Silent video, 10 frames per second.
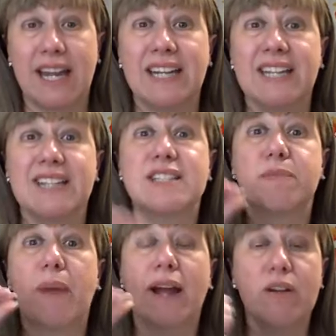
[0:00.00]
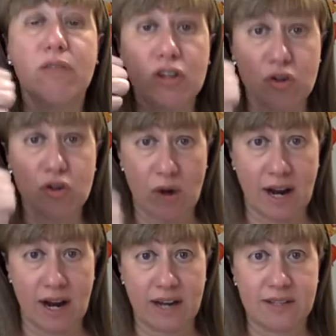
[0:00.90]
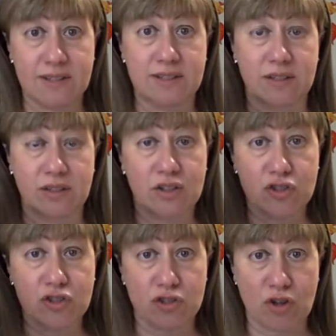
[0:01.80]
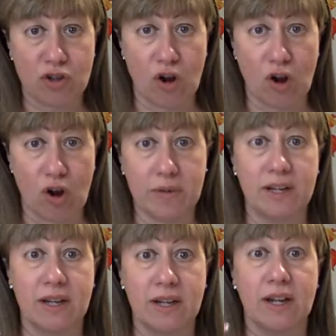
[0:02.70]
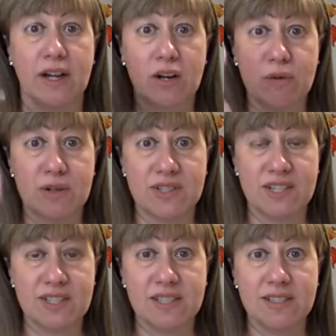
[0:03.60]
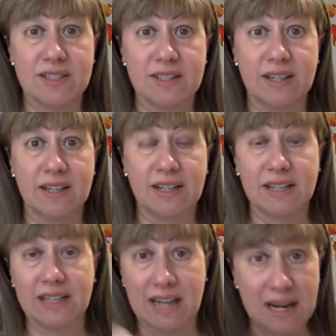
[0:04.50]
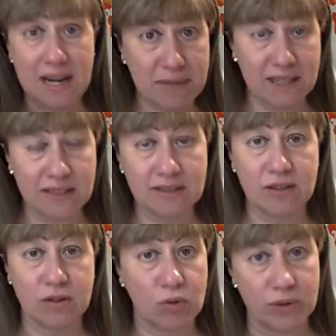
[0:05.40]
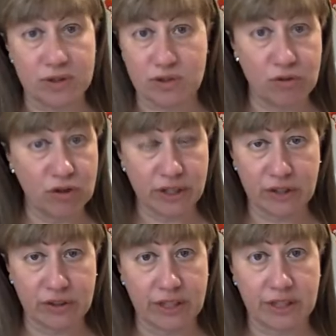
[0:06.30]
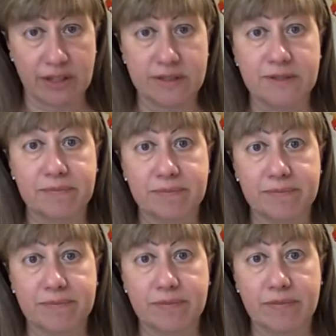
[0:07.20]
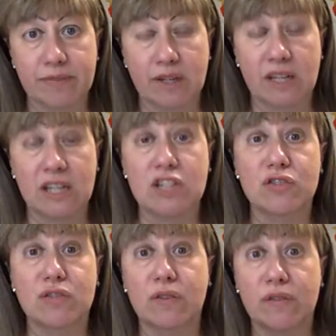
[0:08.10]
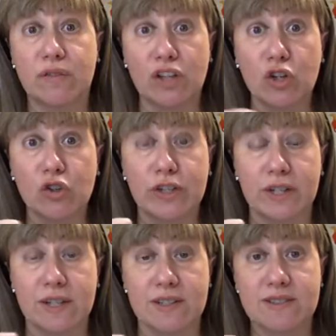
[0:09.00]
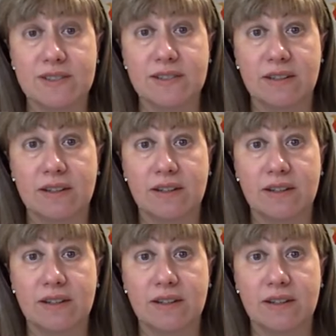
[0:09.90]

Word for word: And in spite of her cries, her sobbing, her resistance, Clymene, who is overhearing it, is furious.